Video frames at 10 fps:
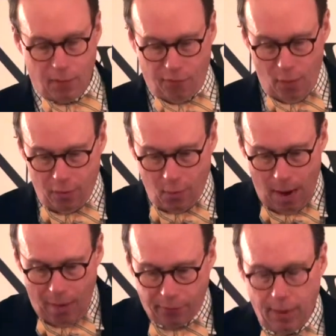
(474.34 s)

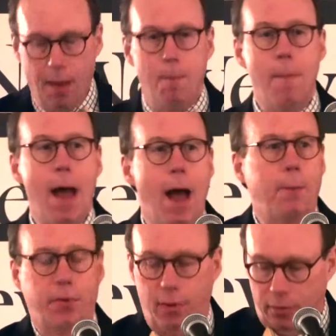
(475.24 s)
photographs,
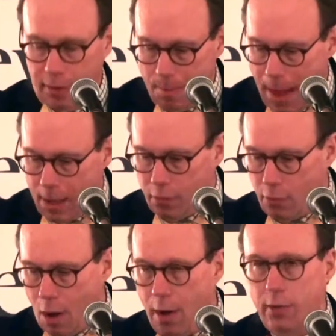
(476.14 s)
maps, schematic
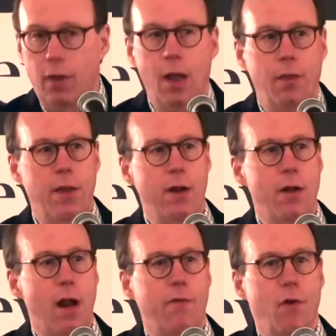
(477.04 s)
drawings. The
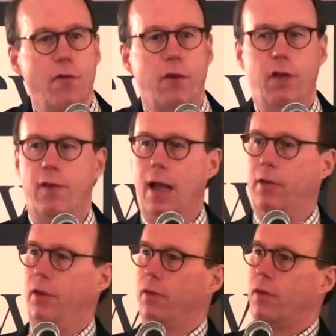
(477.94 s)
internet version even
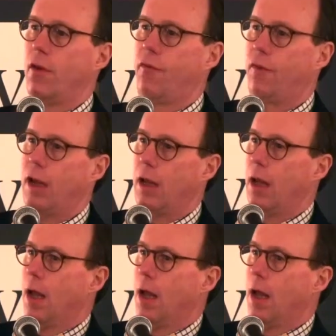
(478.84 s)
has these nifty